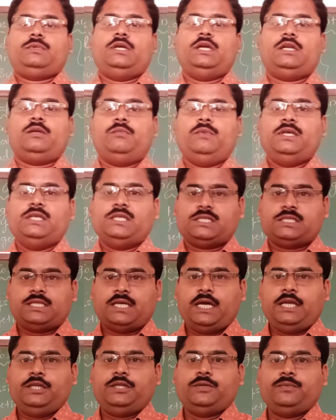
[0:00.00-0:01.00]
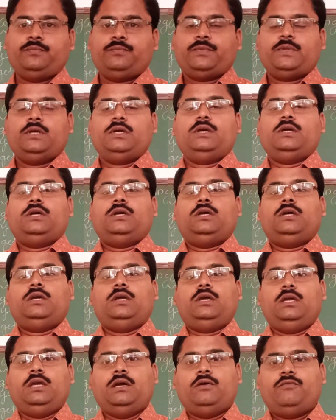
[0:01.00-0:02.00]
It means that
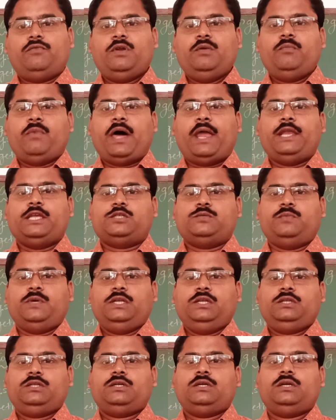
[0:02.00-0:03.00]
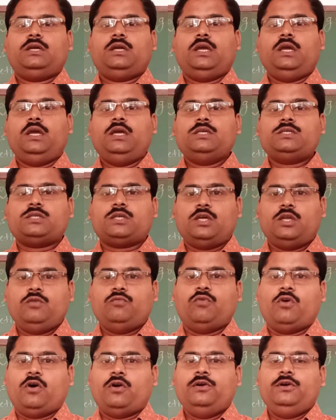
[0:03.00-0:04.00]
every management is
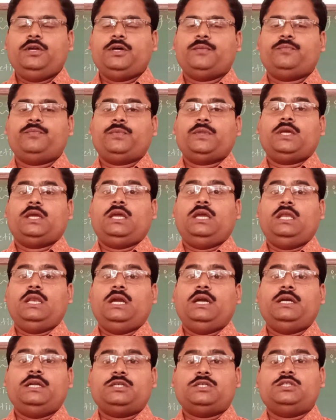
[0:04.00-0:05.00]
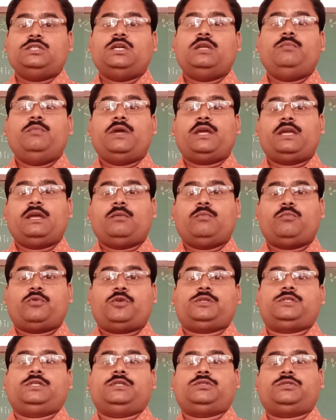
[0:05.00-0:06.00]
involved in a decision making
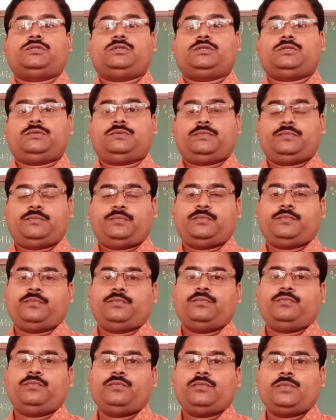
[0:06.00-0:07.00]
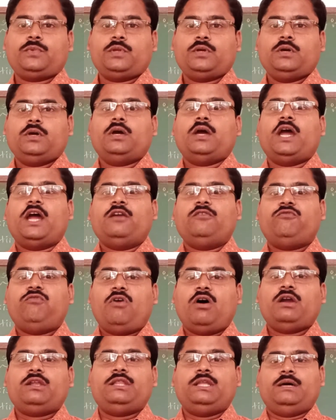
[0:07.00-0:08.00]
process, and
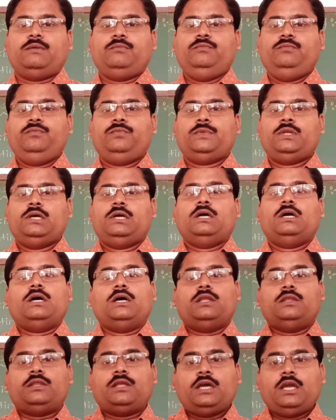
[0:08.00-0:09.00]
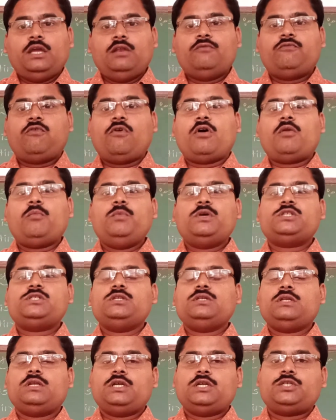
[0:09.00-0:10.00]
for them the
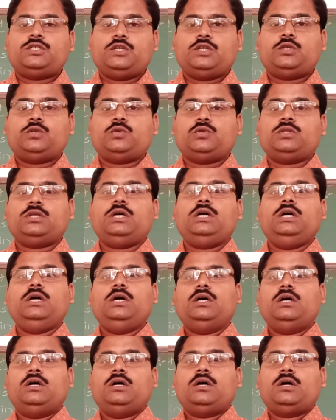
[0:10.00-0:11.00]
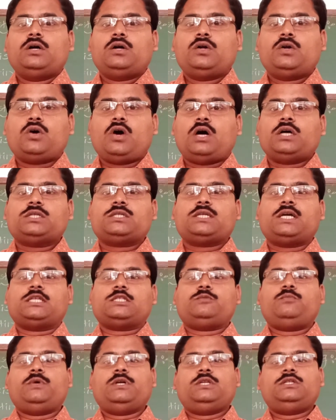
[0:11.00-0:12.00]
information relating to the cost
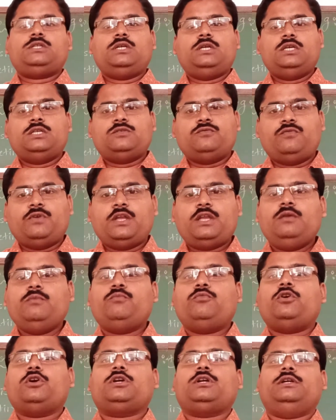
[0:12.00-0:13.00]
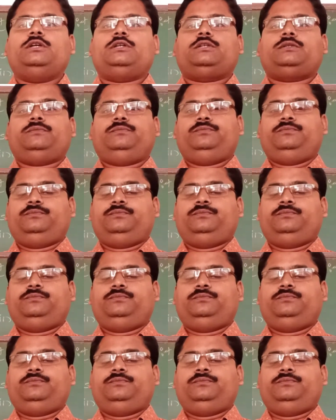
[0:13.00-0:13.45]
aspect is very important,